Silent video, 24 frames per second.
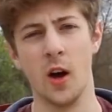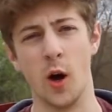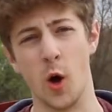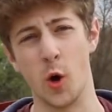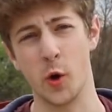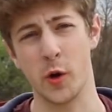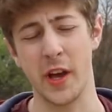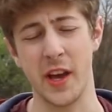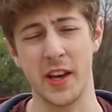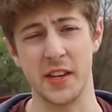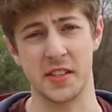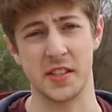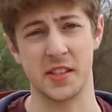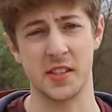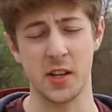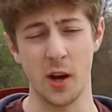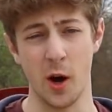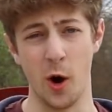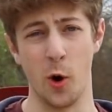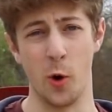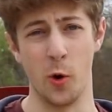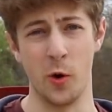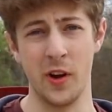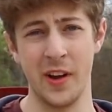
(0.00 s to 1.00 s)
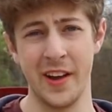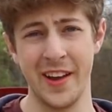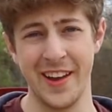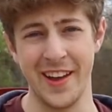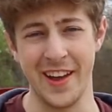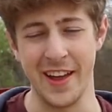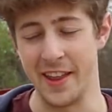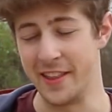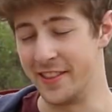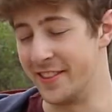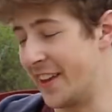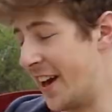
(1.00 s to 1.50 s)
Okay, so
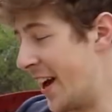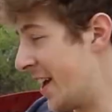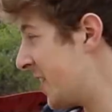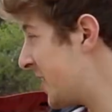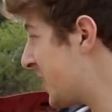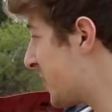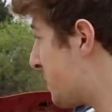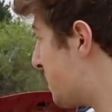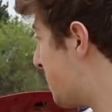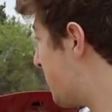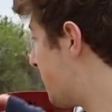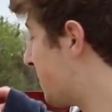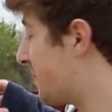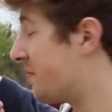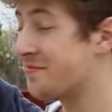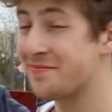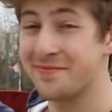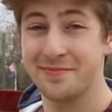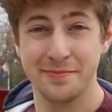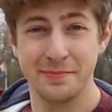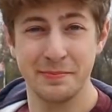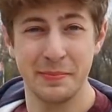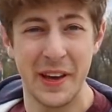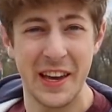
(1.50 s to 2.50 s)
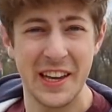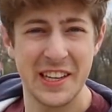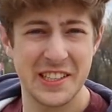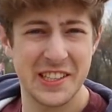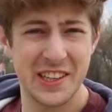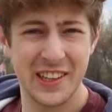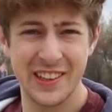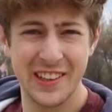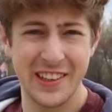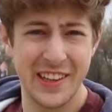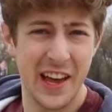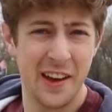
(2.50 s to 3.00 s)
that is
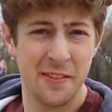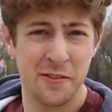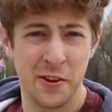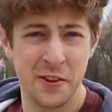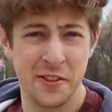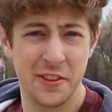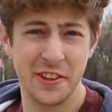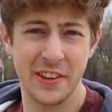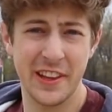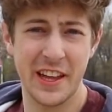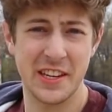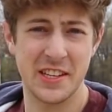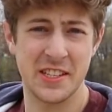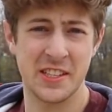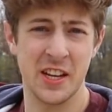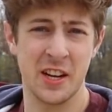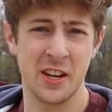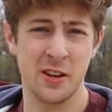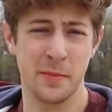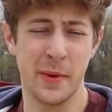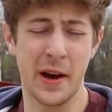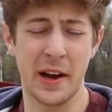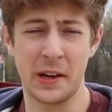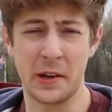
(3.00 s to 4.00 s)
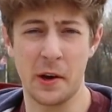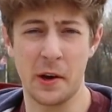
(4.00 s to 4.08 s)
basically everything that's done to my